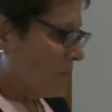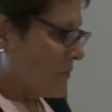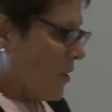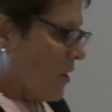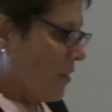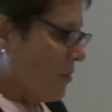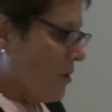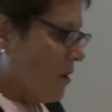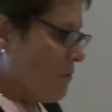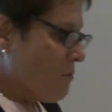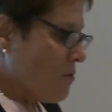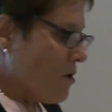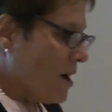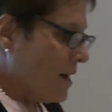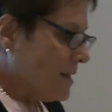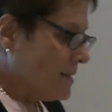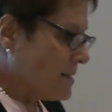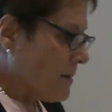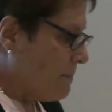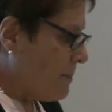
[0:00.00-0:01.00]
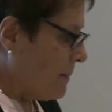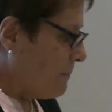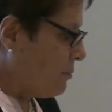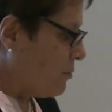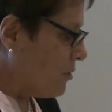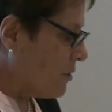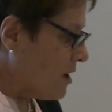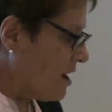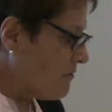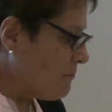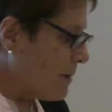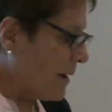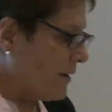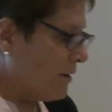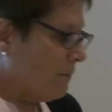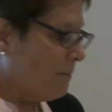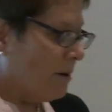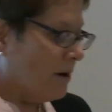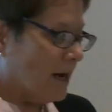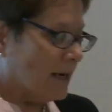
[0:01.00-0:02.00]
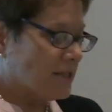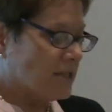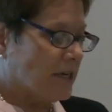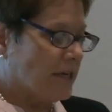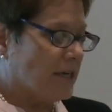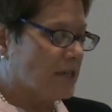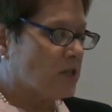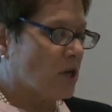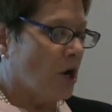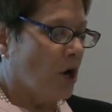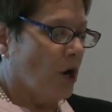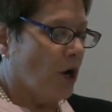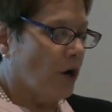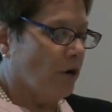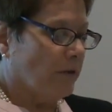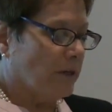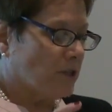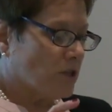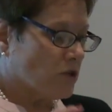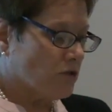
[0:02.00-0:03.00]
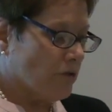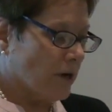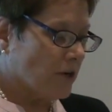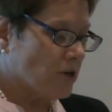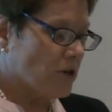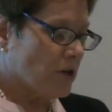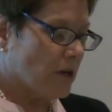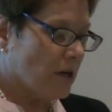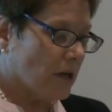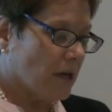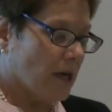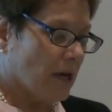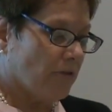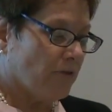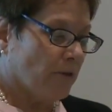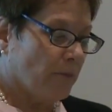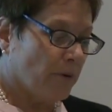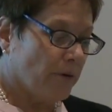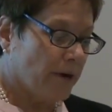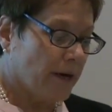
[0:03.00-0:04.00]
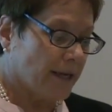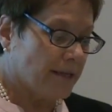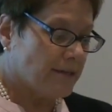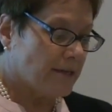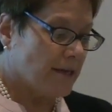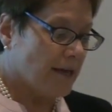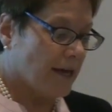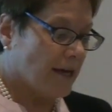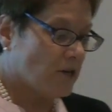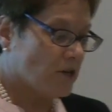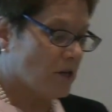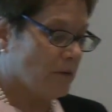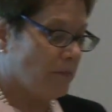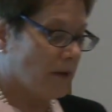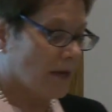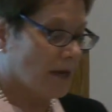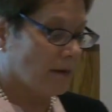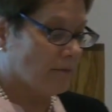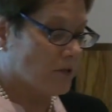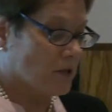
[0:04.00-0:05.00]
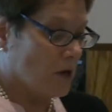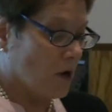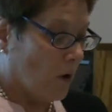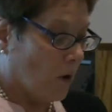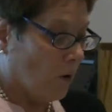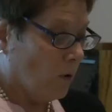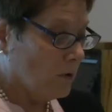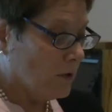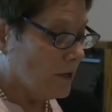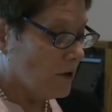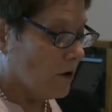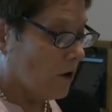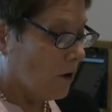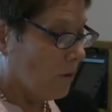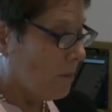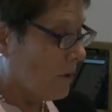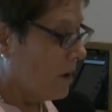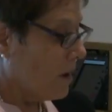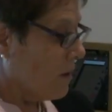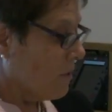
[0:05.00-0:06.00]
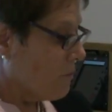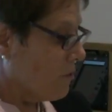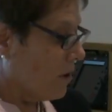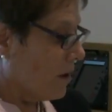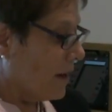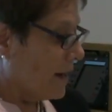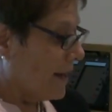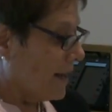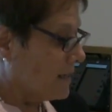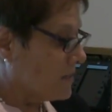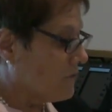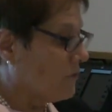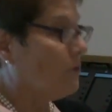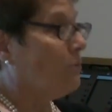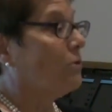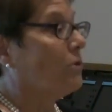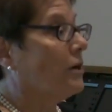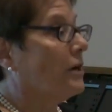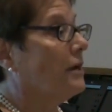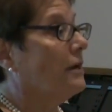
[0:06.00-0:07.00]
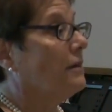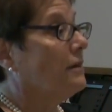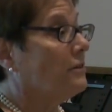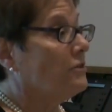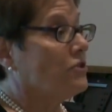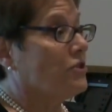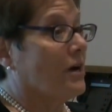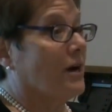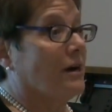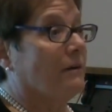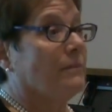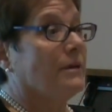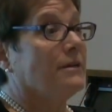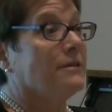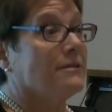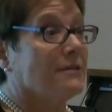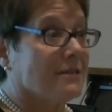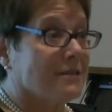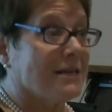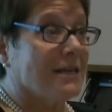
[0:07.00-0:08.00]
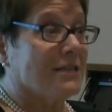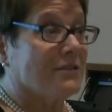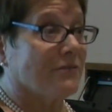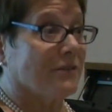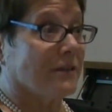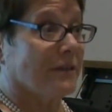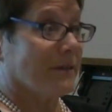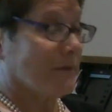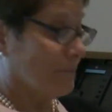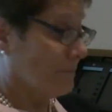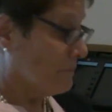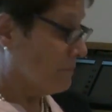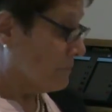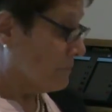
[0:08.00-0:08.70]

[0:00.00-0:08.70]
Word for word: Although Ron is a bit put off by her bossiness, her instruction and careful pronunciation becomes the only hope Ron has for working the charm successfully.